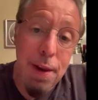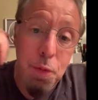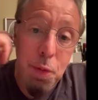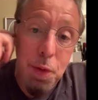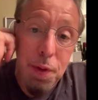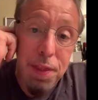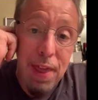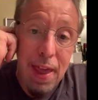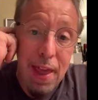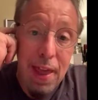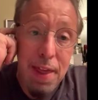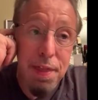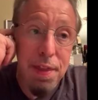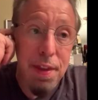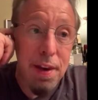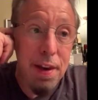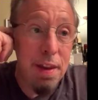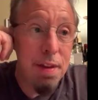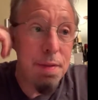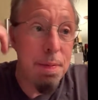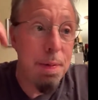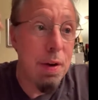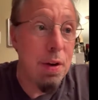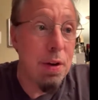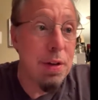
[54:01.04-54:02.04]
with
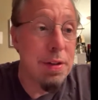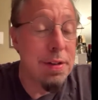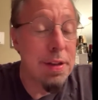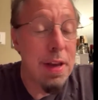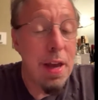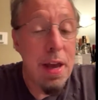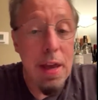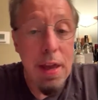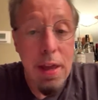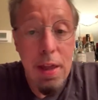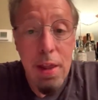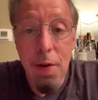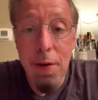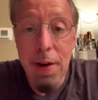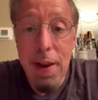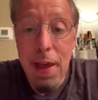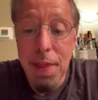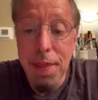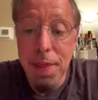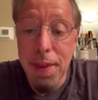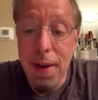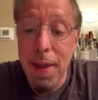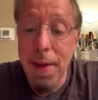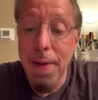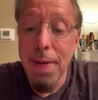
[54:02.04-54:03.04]
Anthony's, because you know what,
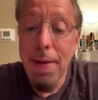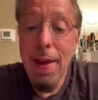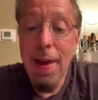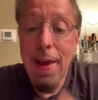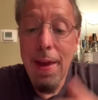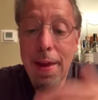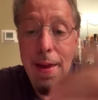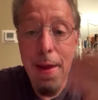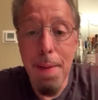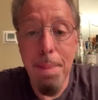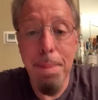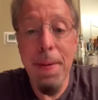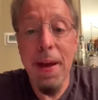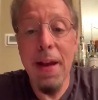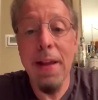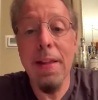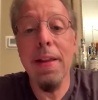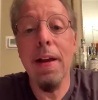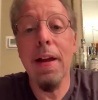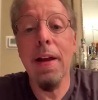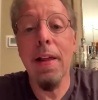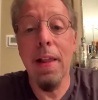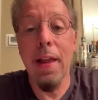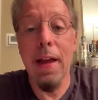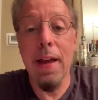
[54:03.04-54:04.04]
Anthony? You picked
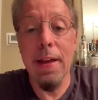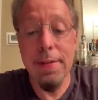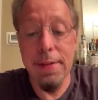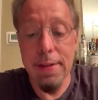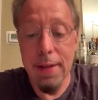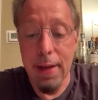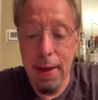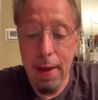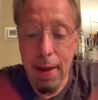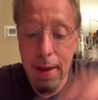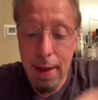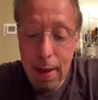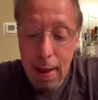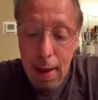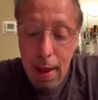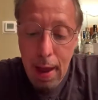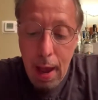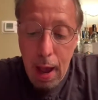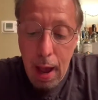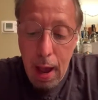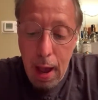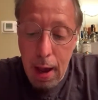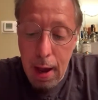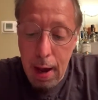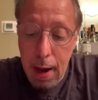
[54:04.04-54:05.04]
a classic.
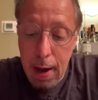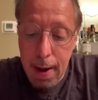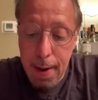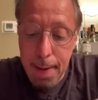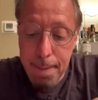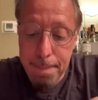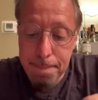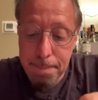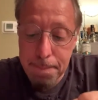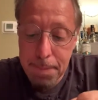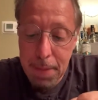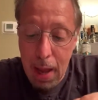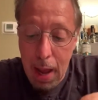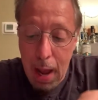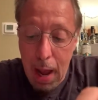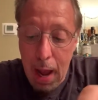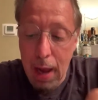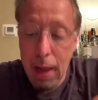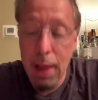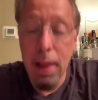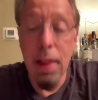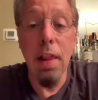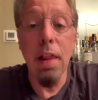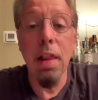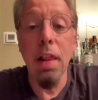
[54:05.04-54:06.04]

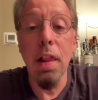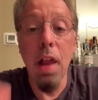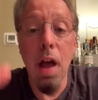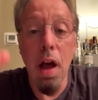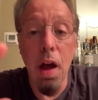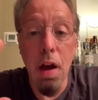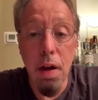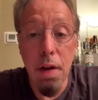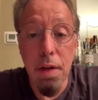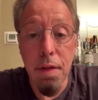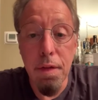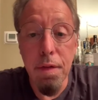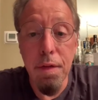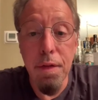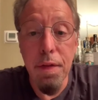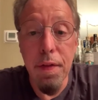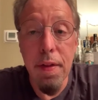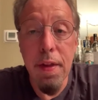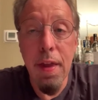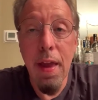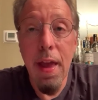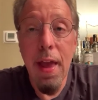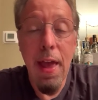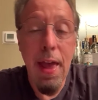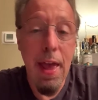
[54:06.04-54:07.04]
I
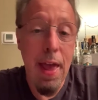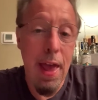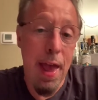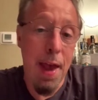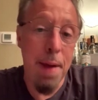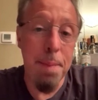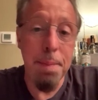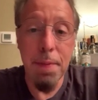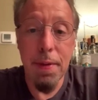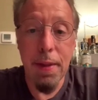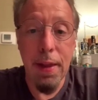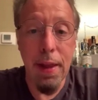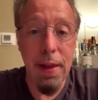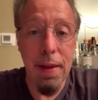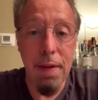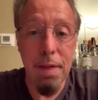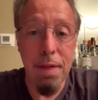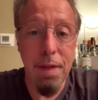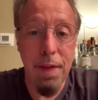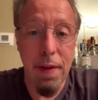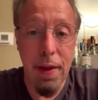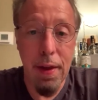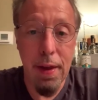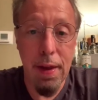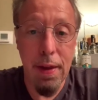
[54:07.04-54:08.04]
loved
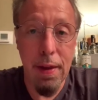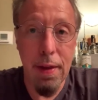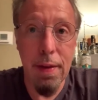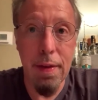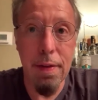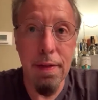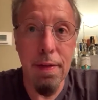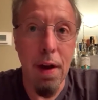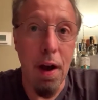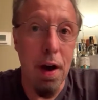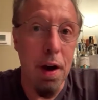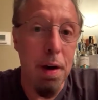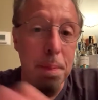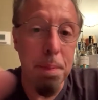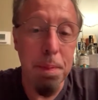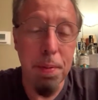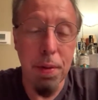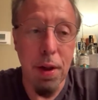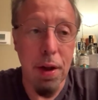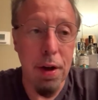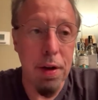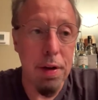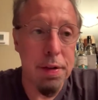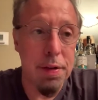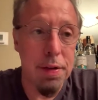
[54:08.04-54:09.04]
MTV's
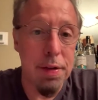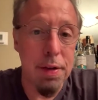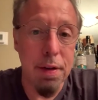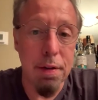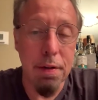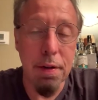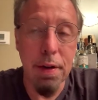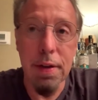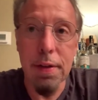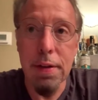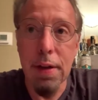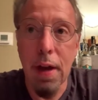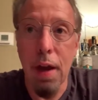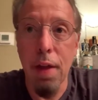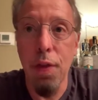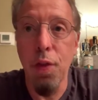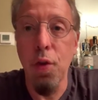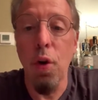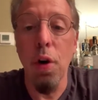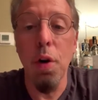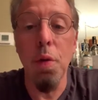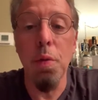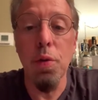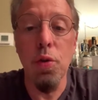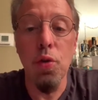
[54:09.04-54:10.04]
Unplugged series. I
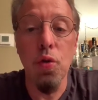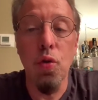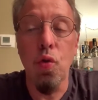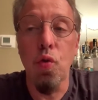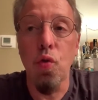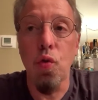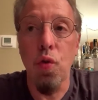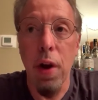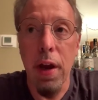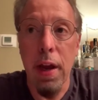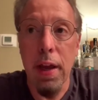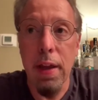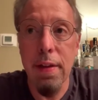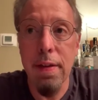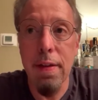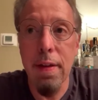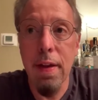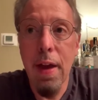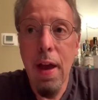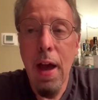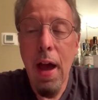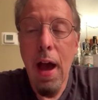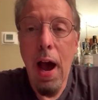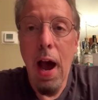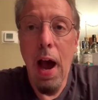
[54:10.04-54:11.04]
thought it was great.
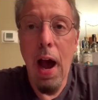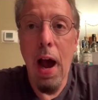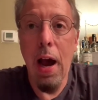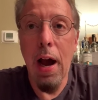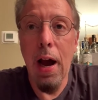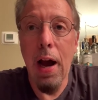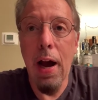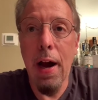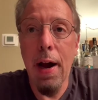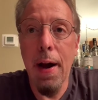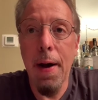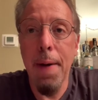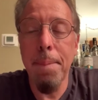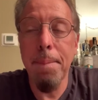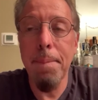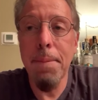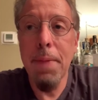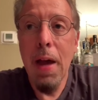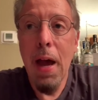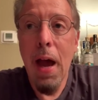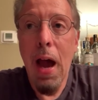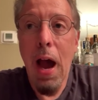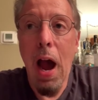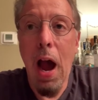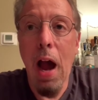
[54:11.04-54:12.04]

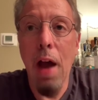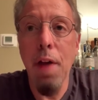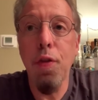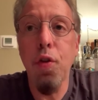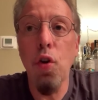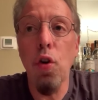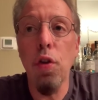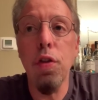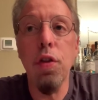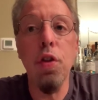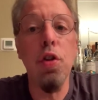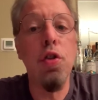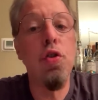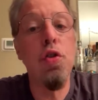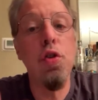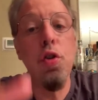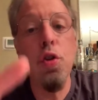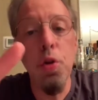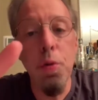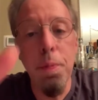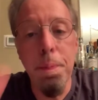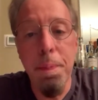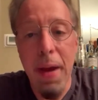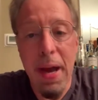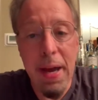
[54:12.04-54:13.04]
I thought the
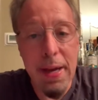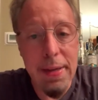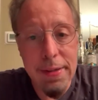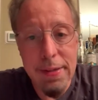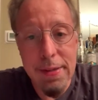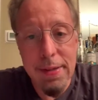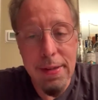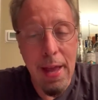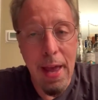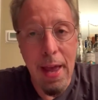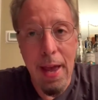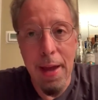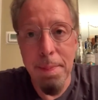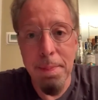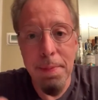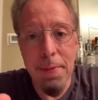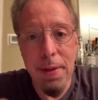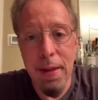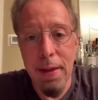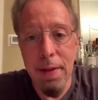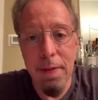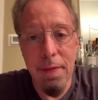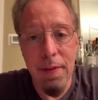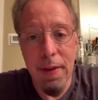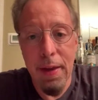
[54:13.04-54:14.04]
two best
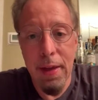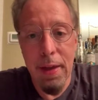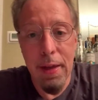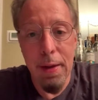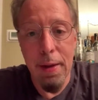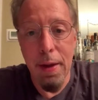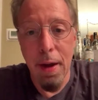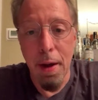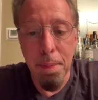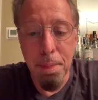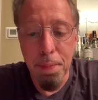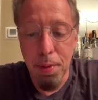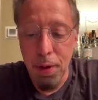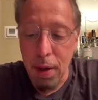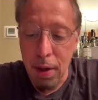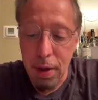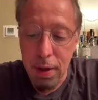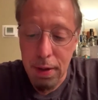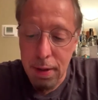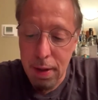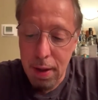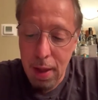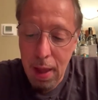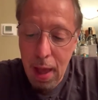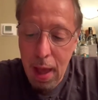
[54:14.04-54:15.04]
MTV
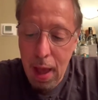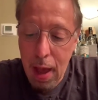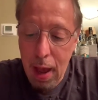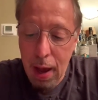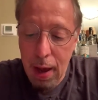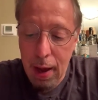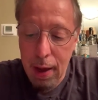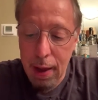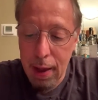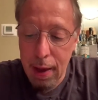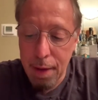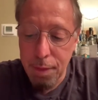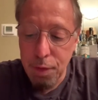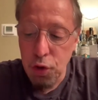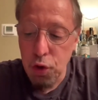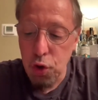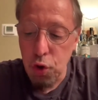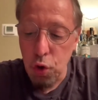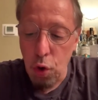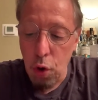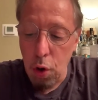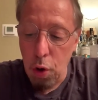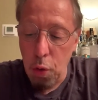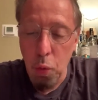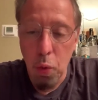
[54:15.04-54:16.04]
Unplugged I ever
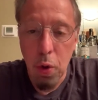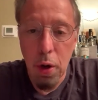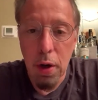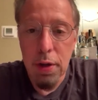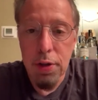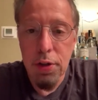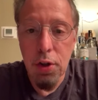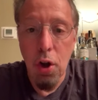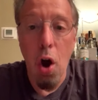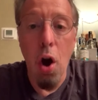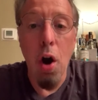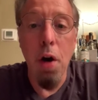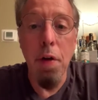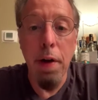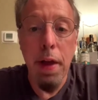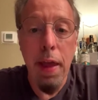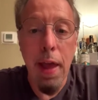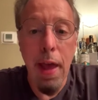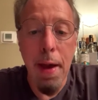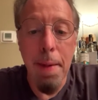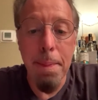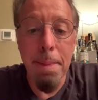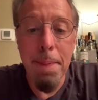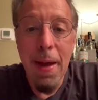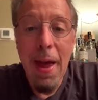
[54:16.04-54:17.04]
saw was
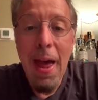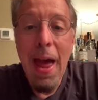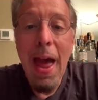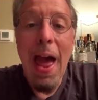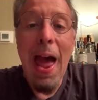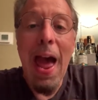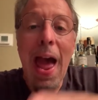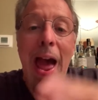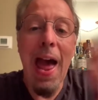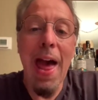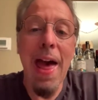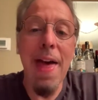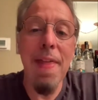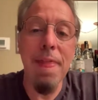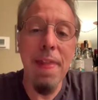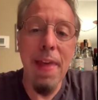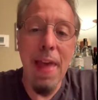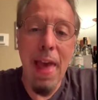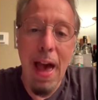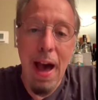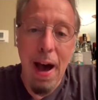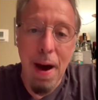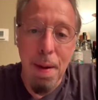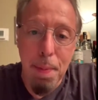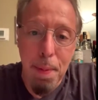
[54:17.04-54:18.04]
REM and
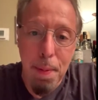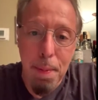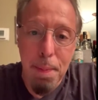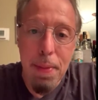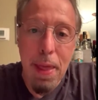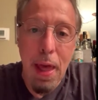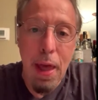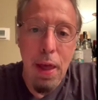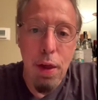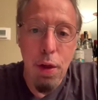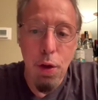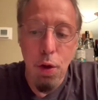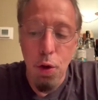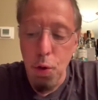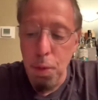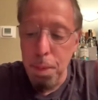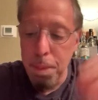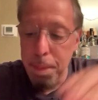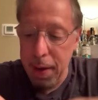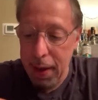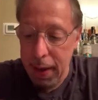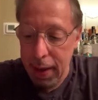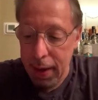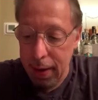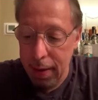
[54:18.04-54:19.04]
the album that you
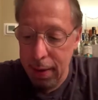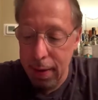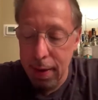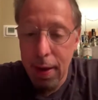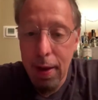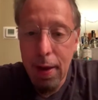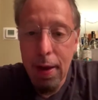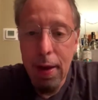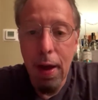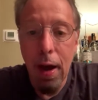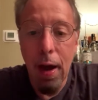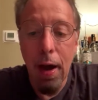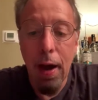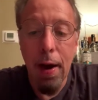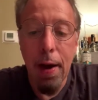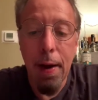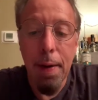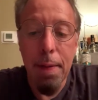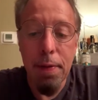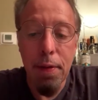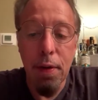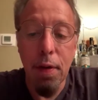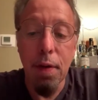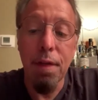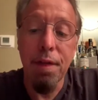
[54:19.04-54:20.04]
picked,
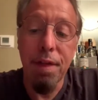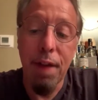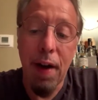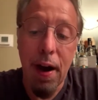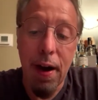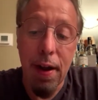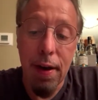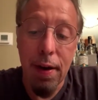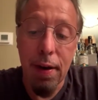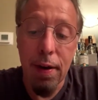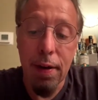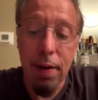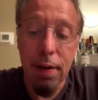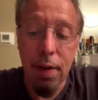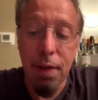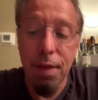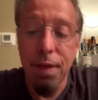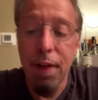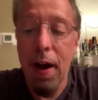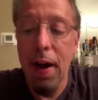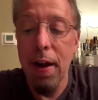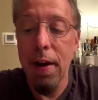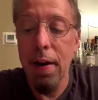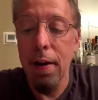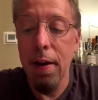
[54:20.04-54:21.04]
Nirvana
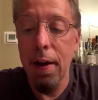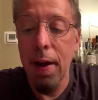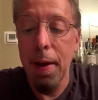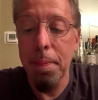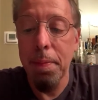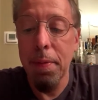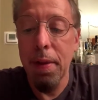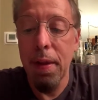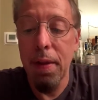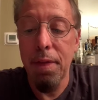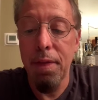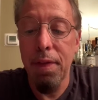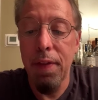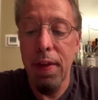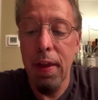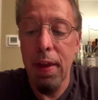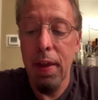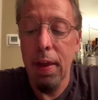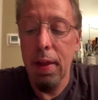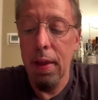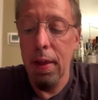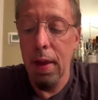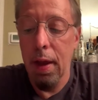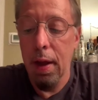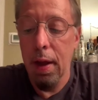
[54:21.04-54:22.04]
MTV